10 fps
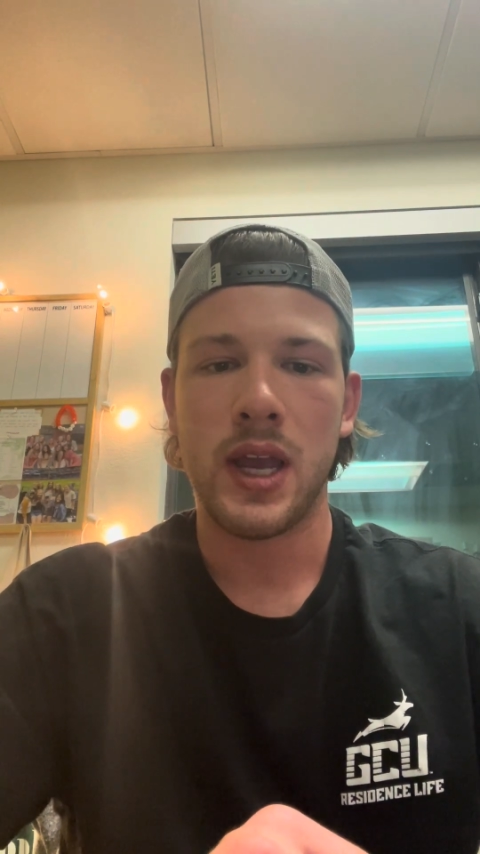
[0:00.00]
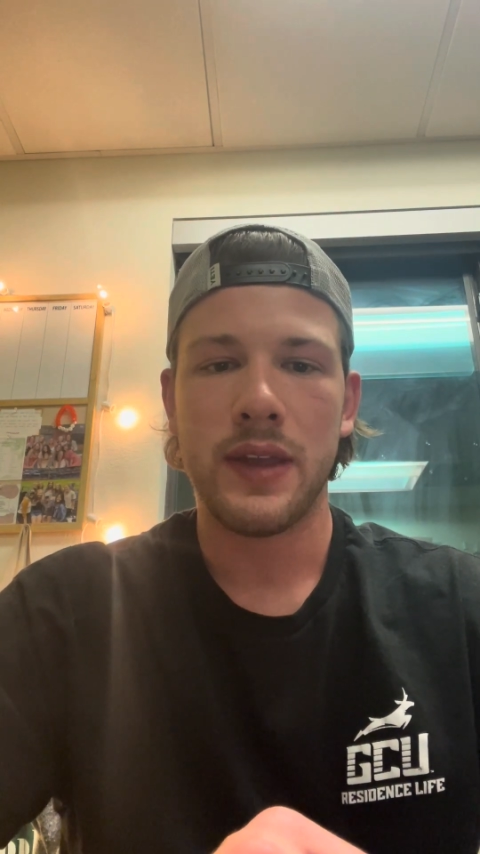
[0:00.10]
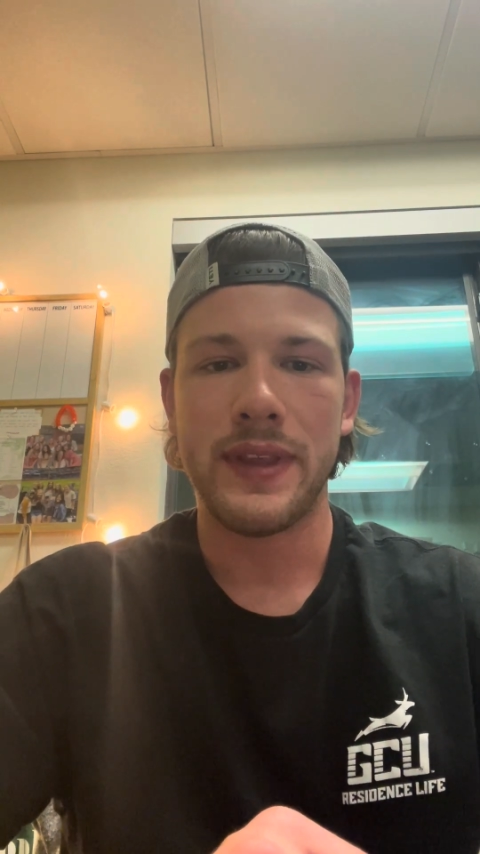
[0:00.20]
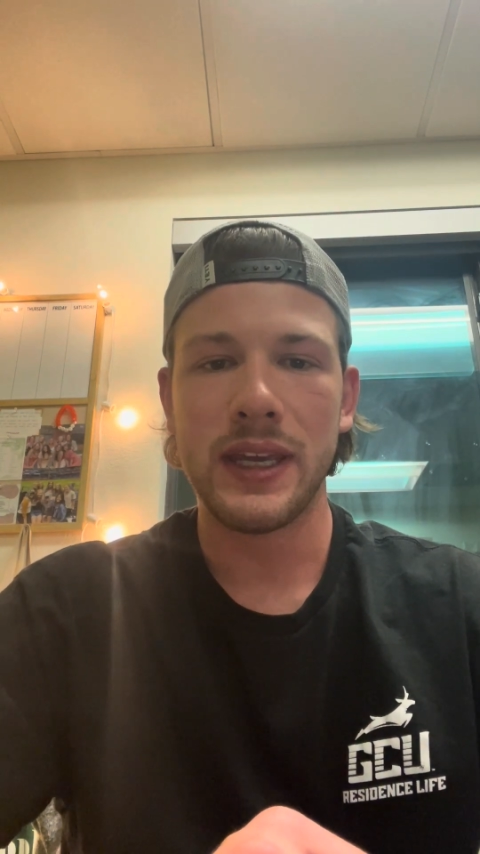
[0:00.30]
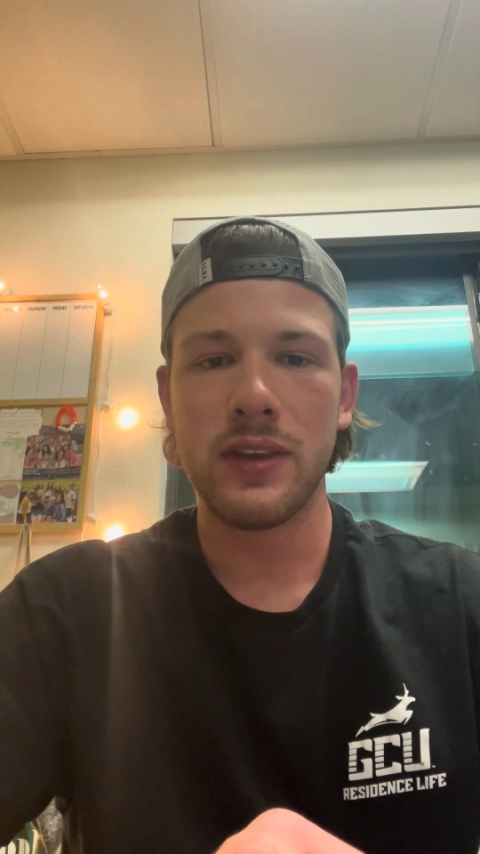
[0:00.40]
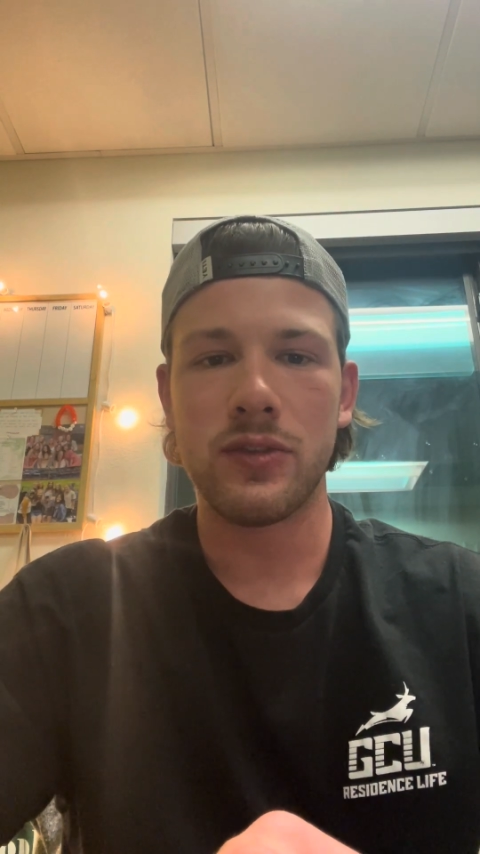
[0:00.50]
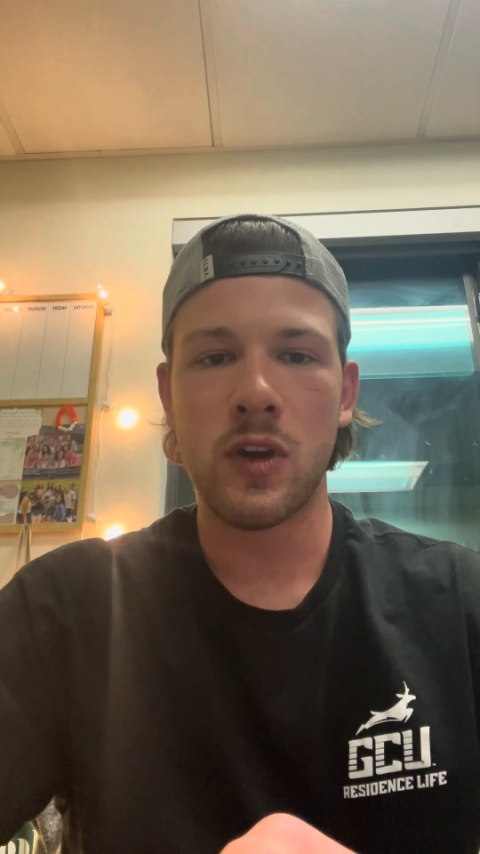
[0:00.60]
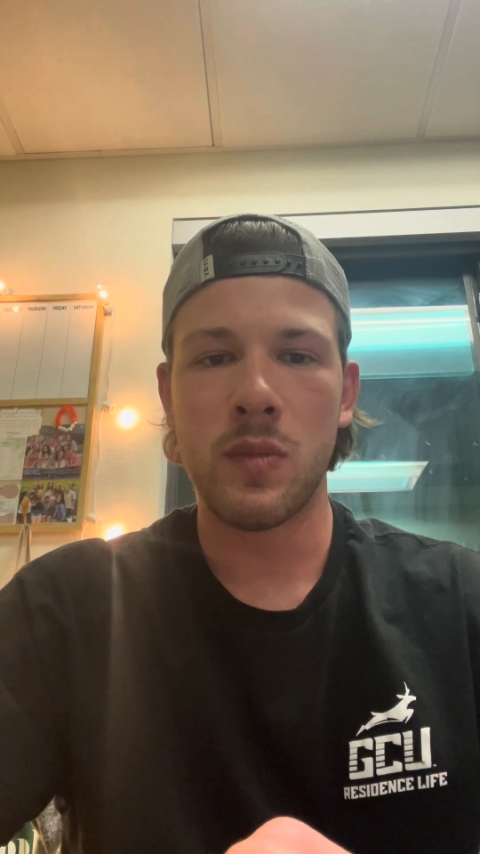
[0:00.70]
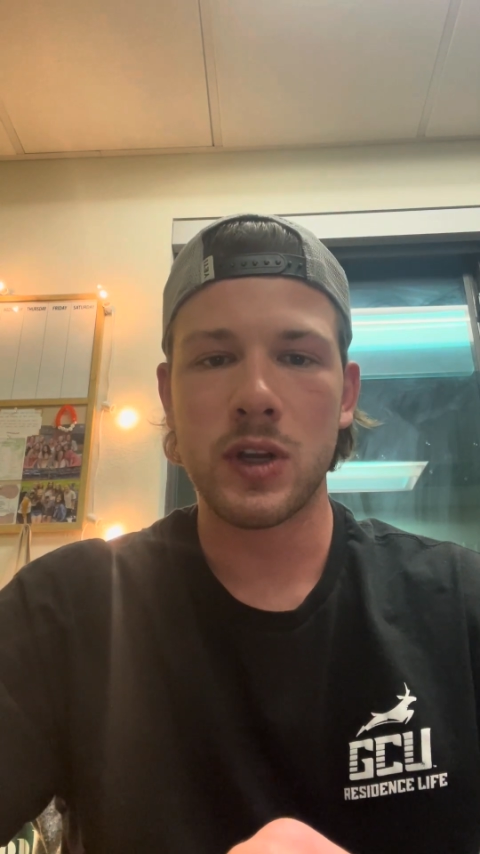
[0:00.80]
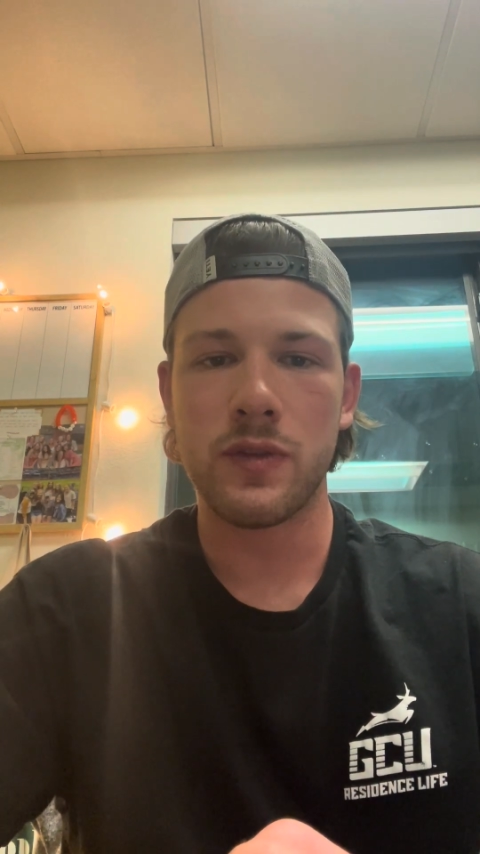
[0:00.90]
Thank you so
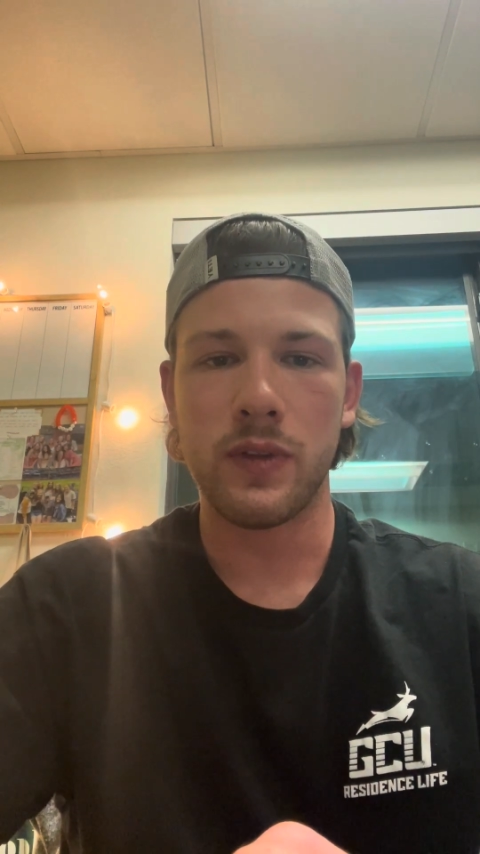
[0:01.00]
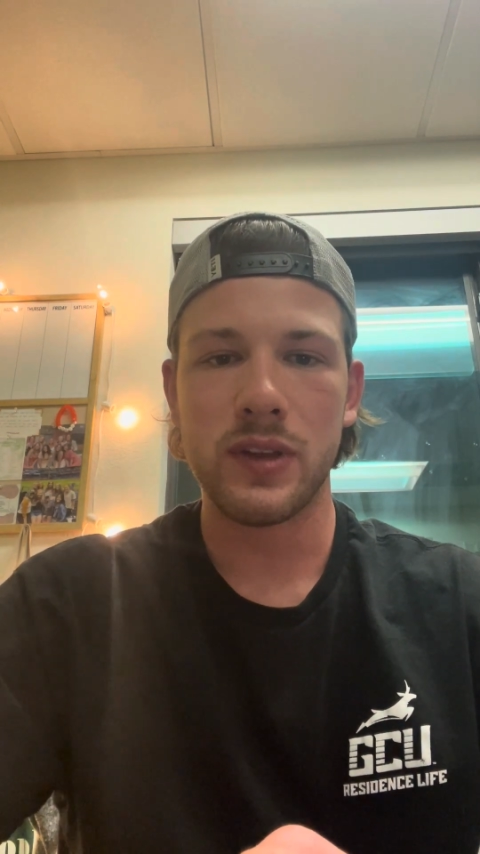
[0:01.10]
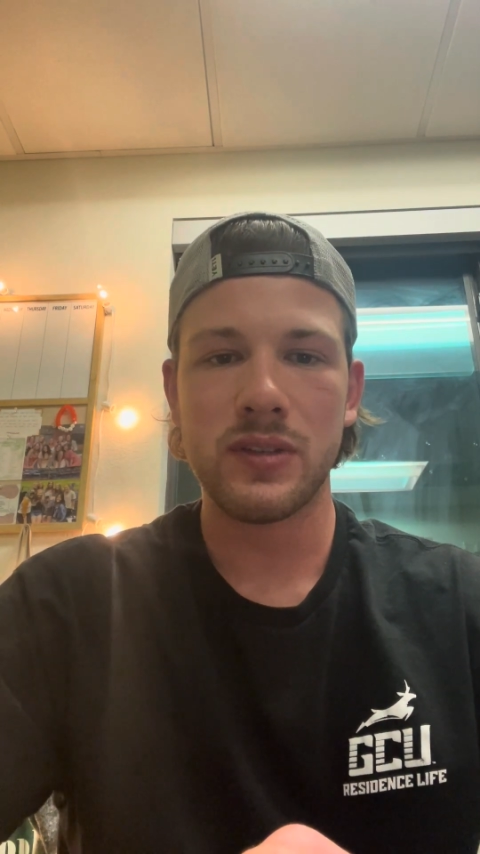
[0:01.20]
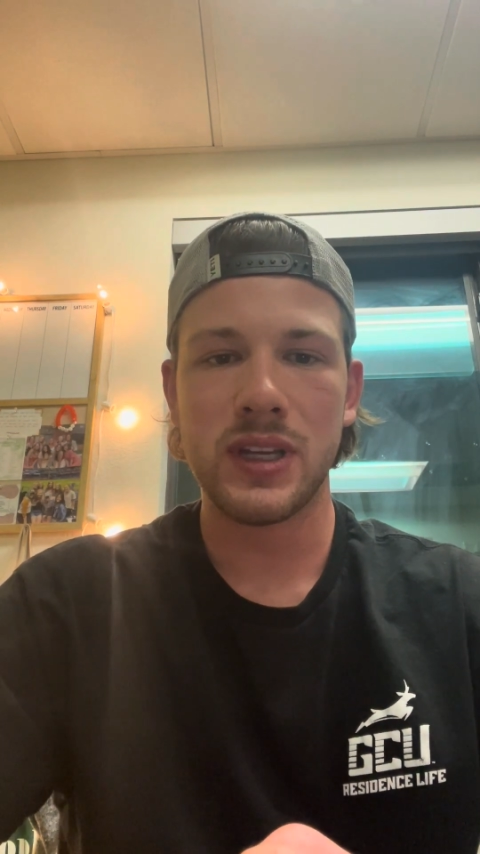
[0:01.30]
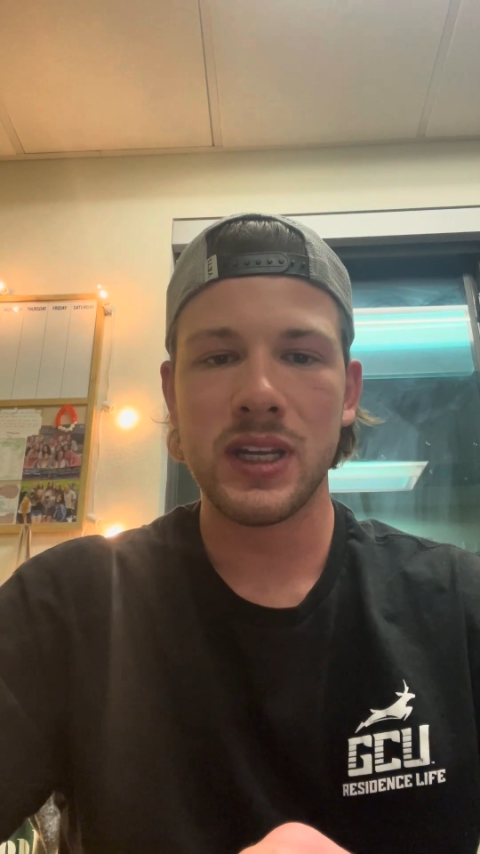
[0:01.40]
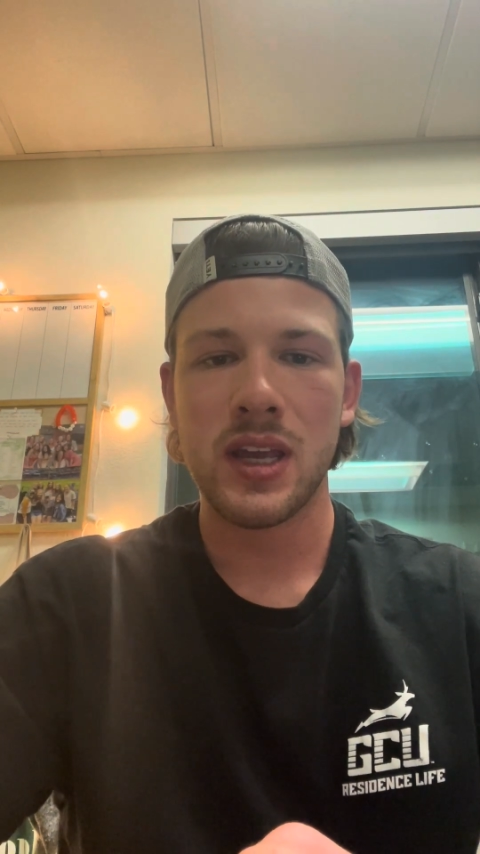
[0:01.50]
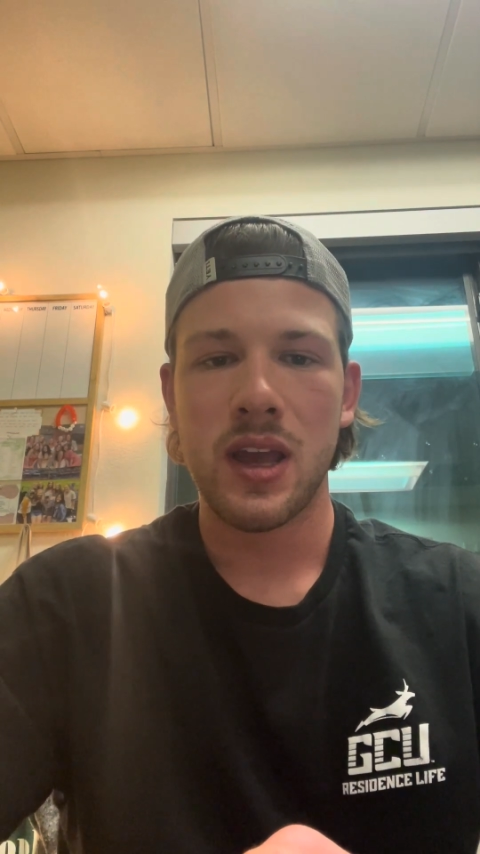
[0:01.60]
much for listening.